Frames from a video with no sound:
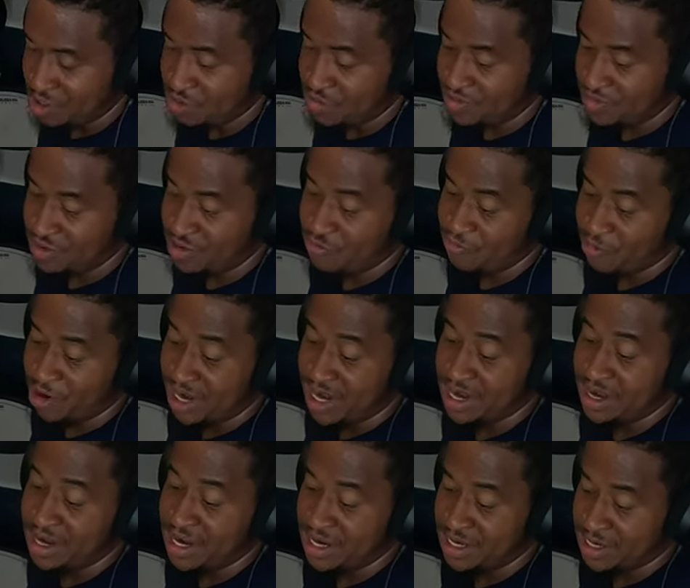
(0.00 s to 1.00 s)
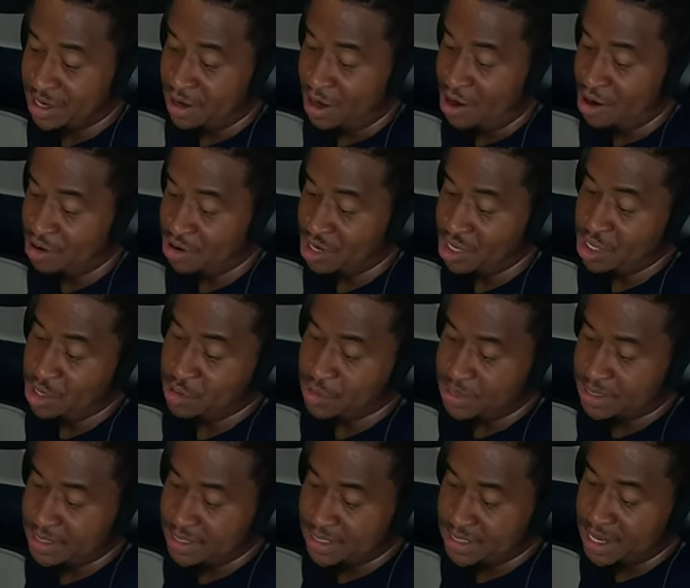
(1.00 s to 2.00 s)
you, you really need to learn to
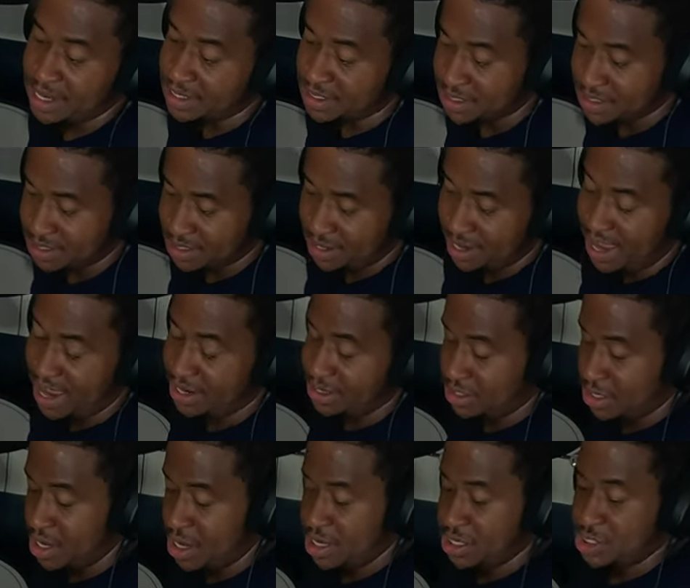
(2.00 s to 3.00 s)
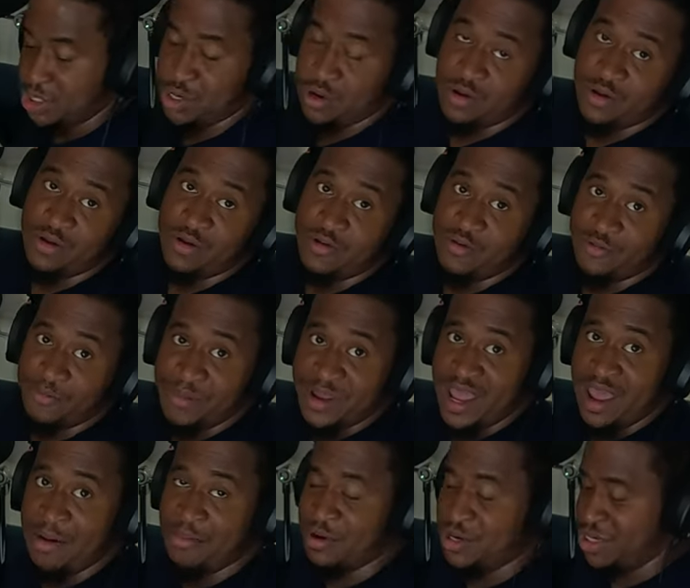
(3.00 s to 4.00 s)
use this hit to select so you'll
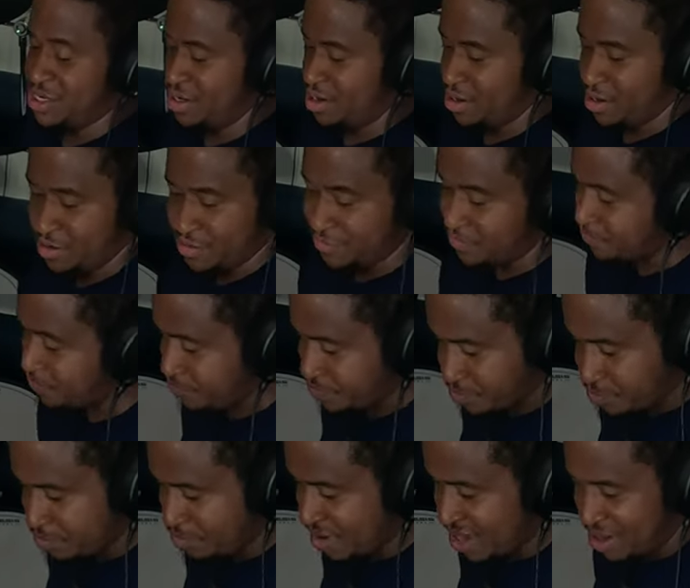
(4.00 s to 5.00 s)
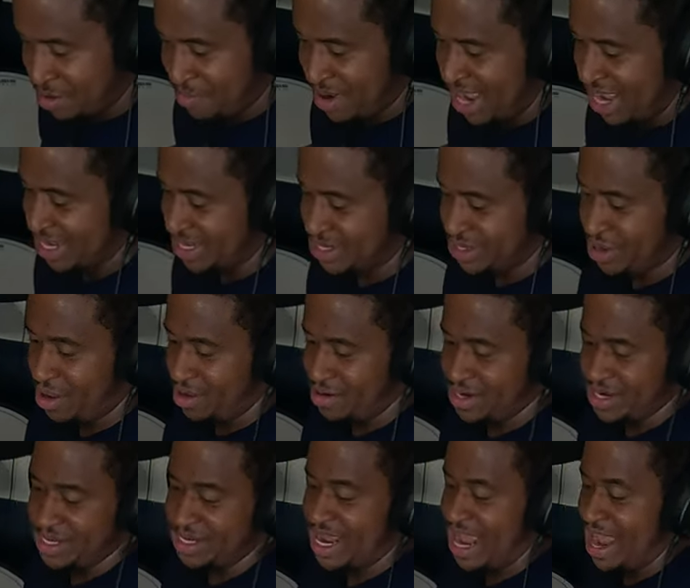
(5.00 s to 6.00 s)
be able to minimize
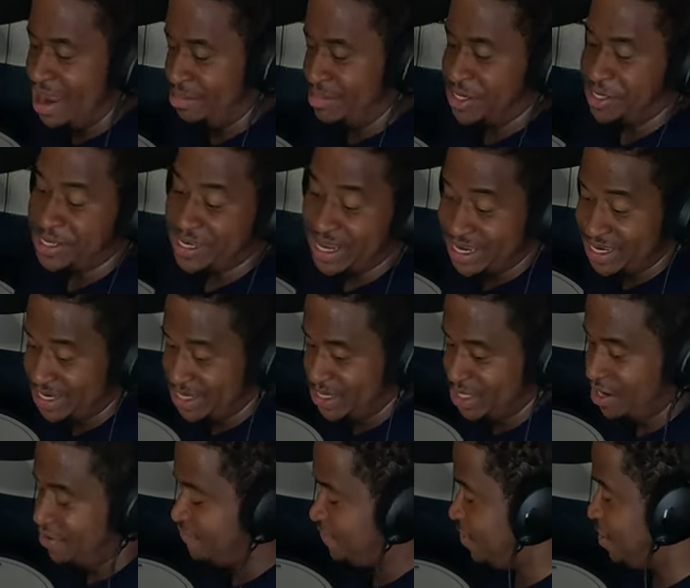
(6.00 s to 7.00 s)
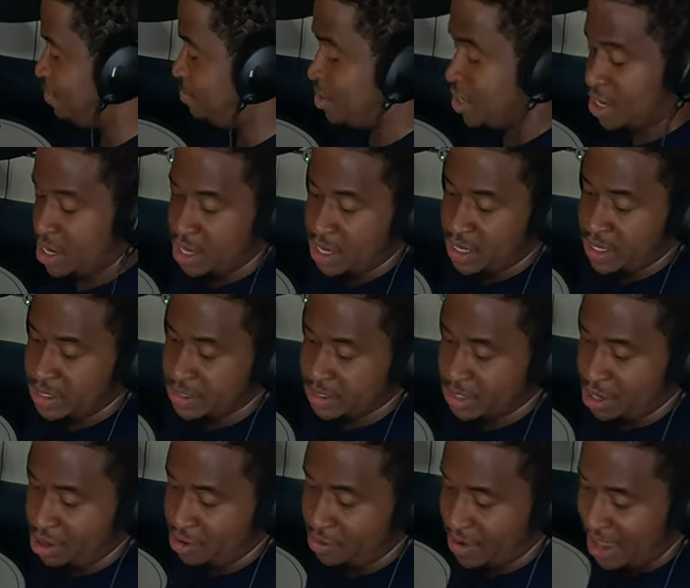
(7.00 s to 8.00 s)
the time to set the stuff up.
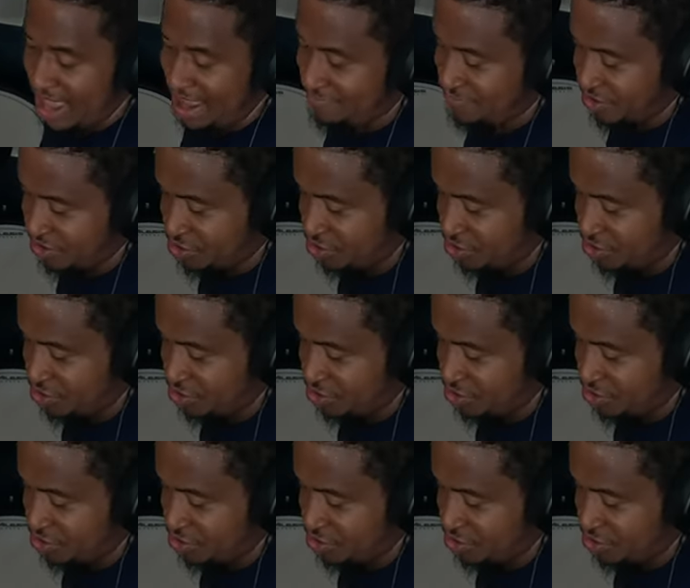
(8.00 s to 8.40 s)
So after